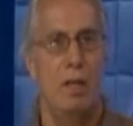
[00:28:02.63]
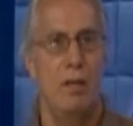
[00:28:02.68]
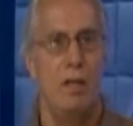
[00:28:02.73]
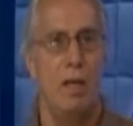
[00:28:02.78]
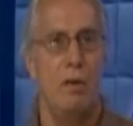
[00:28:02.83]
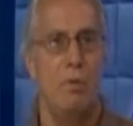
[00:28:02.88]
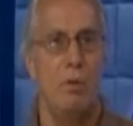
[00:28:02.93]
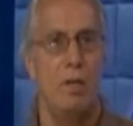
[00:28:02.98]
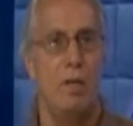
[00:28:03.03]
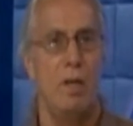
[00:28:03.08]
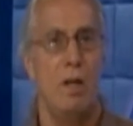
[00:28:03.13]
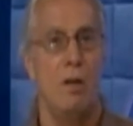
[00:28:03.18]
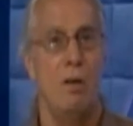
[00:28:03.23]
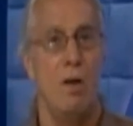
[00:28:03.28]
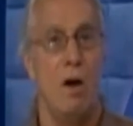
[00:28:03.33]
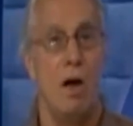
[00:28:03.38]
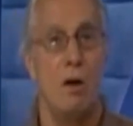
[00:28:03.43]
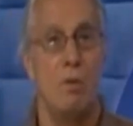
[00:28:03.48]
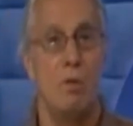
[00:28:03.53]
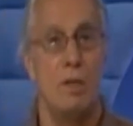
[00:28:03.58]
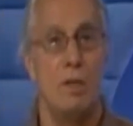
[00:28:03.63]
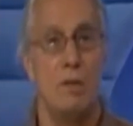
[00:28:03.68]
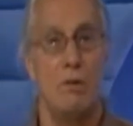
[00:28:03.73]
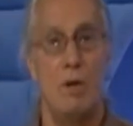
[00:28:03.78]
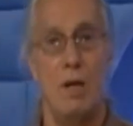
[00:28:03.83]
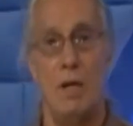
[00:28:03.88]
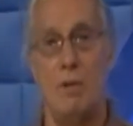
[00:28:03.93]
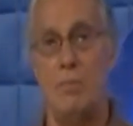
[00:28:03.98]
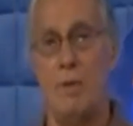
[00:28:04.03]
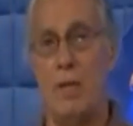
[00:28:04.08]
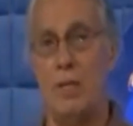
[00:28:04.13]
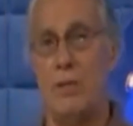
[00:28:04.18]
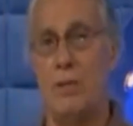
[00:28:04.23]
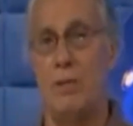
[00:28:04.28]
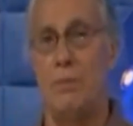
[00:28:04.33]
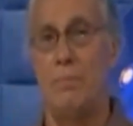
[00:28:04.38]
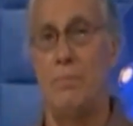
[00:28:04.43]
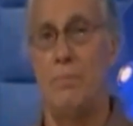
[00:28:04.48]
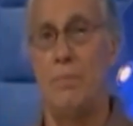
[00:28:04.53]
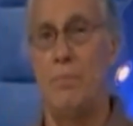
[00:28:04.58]
they would, along with the
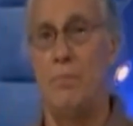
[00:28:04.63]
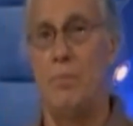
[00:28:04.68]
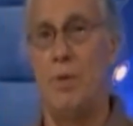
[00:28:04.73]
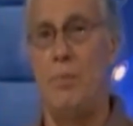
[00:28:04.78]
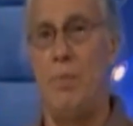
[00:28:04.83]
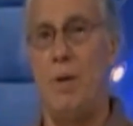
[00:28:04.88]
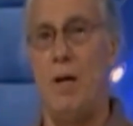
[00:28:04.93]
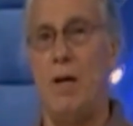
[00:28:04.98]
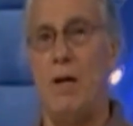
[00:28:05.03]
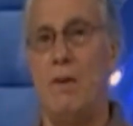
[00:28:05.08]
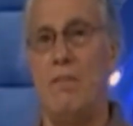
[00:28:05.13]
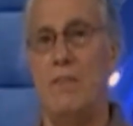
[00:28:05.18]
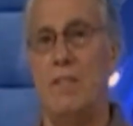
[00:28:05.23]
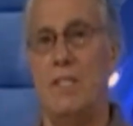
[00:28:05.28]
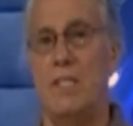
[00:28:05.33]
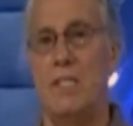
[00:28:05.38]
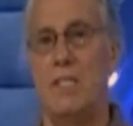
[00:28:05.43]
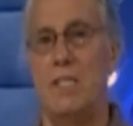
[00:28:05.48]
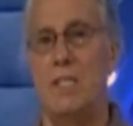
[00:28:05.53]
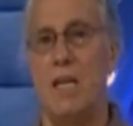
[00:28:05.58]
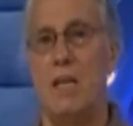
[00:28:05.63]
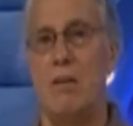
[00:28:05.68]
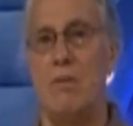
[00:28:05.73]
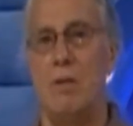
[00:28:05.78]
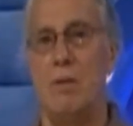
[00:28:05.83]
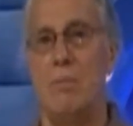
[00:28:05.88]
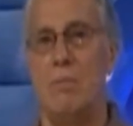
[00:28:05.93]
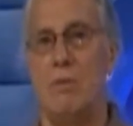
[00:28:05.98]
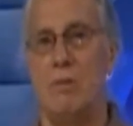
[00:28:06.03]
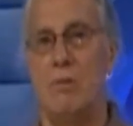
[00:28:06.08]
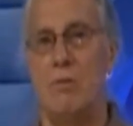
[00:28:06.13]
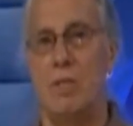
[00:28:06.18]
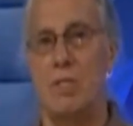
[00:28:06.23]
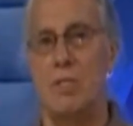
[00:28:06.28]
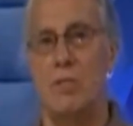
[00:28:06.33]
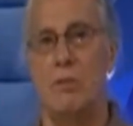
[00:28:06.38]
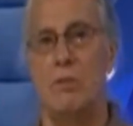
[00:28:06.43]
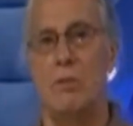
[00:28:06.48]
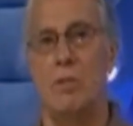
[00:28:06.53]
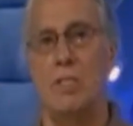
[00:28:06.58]
grandmother, prepare for the sacred
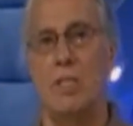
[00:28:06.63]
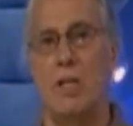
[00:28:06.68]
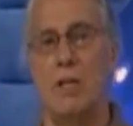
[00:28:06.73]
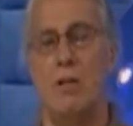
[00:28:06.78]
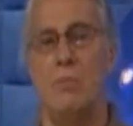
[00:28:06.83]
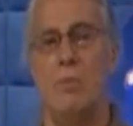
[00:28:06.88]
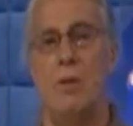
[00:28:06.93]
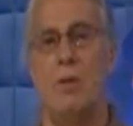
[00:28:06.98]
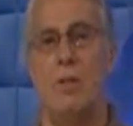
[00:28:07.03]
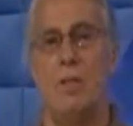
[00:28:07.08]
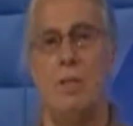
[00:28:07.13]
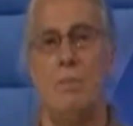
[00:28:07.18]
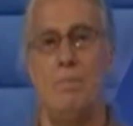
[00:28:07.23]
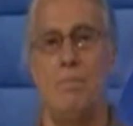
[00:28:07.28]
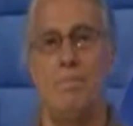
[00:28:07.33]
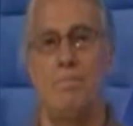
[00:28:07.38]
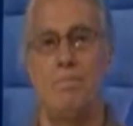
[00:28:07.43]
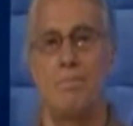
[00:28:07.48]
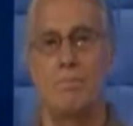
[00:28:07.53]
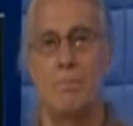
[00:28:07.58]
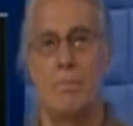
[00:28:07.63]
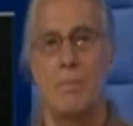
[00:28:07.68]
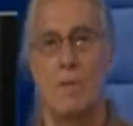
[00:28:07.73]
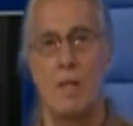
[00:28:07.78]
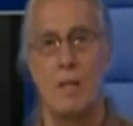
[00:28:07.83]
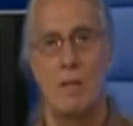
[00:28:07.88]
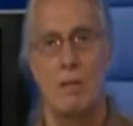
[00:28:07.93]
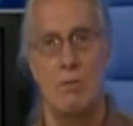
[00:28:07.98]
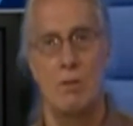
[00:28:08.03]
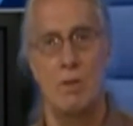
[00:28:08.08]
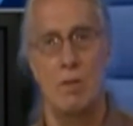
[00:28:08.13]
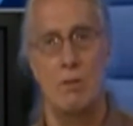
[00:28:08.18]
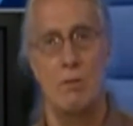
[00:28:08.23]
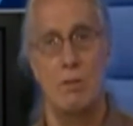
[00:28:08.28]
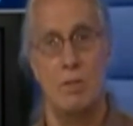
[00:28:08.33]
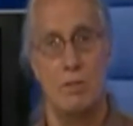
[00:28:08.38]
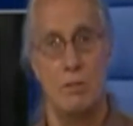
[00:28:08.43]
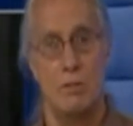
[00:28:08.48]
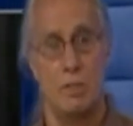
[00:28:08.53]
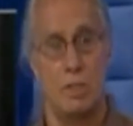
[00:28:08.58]
crystal ceremony,
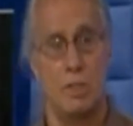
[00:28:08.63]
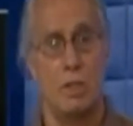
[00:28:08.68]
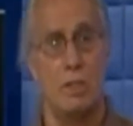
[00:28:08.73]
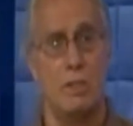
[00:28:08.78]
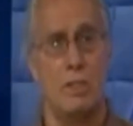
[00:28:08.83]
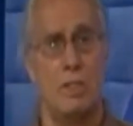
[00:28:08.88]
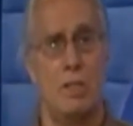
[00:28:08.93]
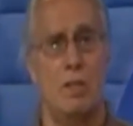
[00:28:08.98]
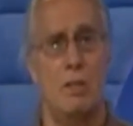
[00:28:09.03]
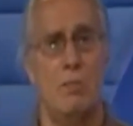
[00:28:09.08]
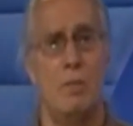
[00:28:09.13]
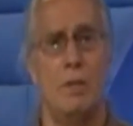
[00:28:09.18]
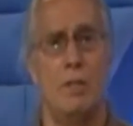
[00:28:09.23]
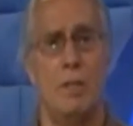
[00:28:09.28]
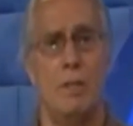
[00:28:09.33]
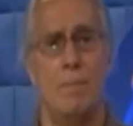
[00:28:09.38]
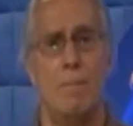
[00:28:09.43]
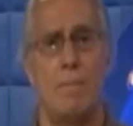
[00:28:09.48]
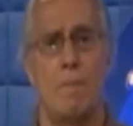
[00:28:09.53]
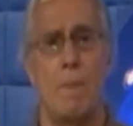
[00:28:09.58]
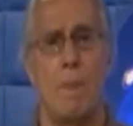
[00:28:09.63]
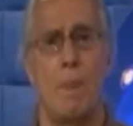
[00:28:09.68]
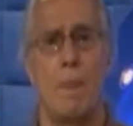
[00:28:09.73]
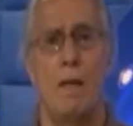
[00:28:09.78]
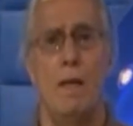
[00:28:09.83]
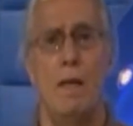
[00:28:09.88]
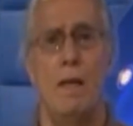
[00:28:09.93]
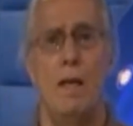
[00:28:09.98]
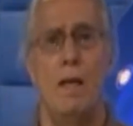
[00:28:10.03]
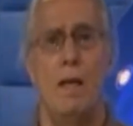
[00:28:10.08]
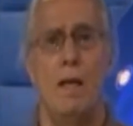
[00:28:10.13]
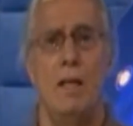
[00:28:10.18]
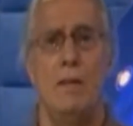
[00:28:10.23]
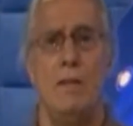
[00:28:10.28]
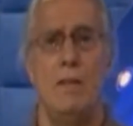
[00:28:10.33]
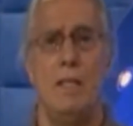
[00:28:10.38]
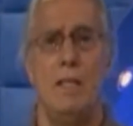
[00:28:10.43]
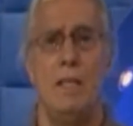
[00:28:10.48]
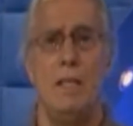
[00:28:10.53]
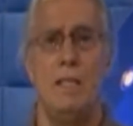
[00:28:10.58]
crystal skull ceremony.
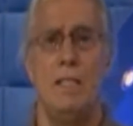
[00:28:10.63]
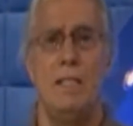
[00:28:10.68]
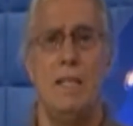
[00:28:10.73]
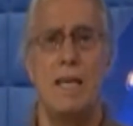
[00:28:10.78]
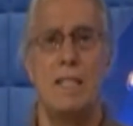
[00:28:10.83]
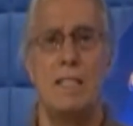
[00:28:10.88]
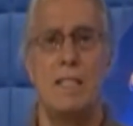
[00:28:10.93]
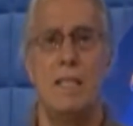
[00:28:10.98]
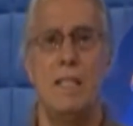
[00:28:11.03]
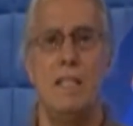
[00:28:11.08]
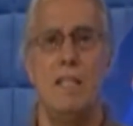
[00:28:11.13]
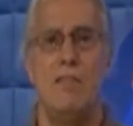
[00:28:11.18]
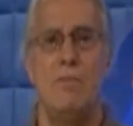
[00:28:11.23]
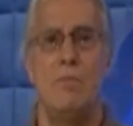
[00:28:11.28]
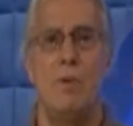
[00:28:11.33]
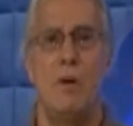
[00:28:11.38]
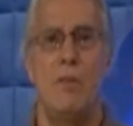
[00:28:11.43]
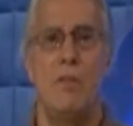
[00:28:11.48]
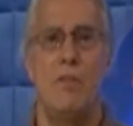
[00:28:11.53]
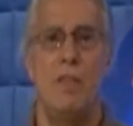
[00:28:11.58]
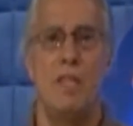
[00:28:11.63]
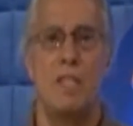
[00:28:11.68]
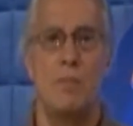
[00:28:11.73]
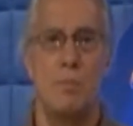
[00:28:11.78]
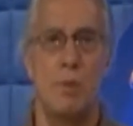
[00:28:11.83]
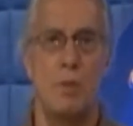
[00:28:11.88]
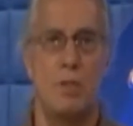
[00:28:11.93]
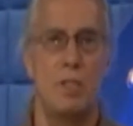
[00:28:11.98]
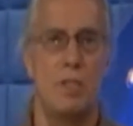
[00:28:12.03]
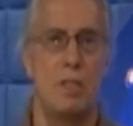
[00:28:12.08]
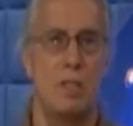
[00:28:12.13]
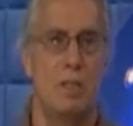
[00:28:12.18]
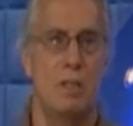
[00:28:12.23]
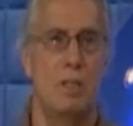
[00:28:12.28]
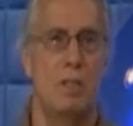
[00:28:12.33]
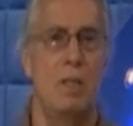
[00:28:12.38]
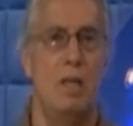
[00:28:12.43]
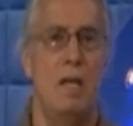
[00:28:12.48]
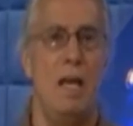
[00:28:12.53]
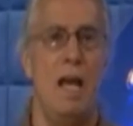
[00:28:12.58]
The destiny of both this person
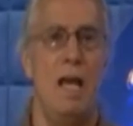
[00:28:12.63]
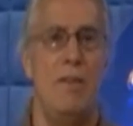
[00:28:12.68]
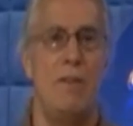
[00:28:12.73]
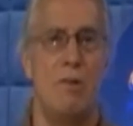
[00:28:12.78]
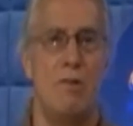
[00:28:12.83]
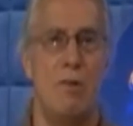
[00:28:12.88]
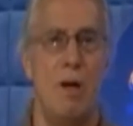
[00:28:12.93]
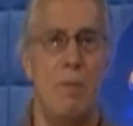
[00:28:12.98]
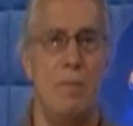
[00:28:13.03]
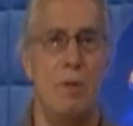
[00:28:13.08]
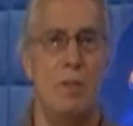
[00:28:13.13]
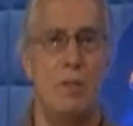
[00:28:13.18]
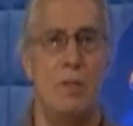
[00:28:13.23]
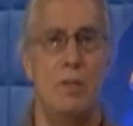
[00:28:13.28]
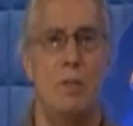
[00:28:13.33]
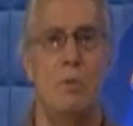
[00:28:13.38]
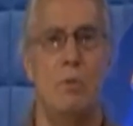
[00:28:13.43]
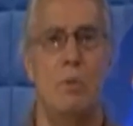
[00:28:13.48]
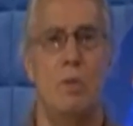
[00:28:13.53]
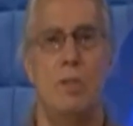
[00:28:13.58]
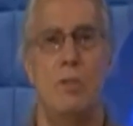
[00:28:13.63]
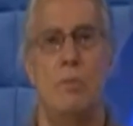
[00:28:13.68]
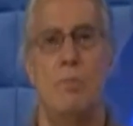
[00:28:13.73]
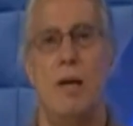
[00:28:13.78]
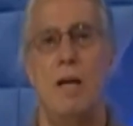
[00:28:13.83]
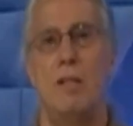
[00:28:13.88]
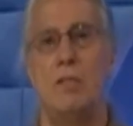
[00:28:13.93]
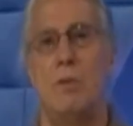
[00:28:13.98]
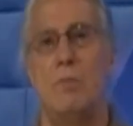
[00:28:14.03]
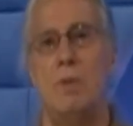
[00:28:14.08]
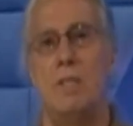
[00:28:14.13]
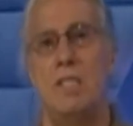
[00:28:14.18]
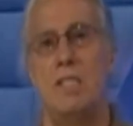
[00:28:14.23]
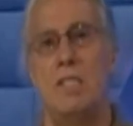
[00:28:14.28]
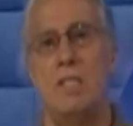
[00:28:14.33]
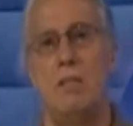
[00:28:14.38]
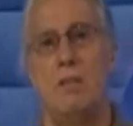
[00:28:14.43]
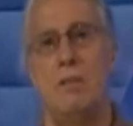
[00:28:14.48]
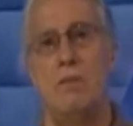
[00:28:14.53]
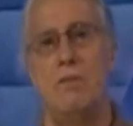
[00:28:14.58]
and the grandmother were about to be
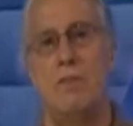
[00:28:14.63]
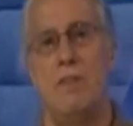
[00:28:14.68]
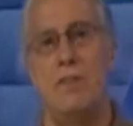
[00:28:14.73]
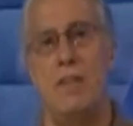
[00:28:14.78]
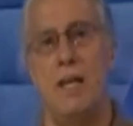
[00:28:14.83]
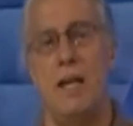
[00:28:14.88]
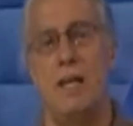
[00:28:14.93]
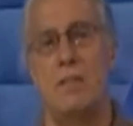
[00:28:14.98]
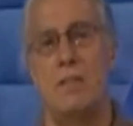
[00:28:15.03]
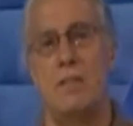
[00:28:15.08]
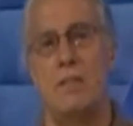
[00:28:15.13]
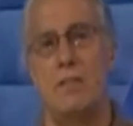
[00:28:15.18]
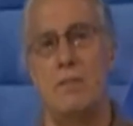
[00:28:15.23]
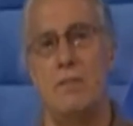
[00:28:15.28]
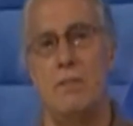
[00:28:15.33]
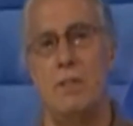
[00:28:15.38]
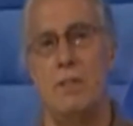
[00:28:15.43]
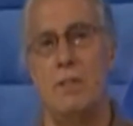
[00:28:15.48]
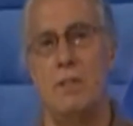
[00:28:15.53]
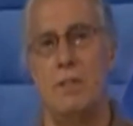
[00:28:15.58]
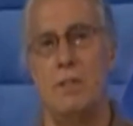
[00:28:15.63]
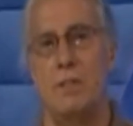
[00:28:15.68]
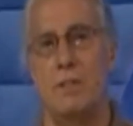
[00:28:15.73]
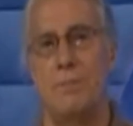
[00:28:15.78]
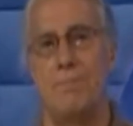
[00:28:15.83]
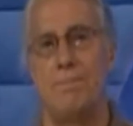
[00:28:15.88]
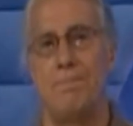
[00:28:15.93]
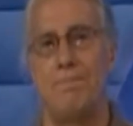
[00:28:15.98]
sealed for thousands of years.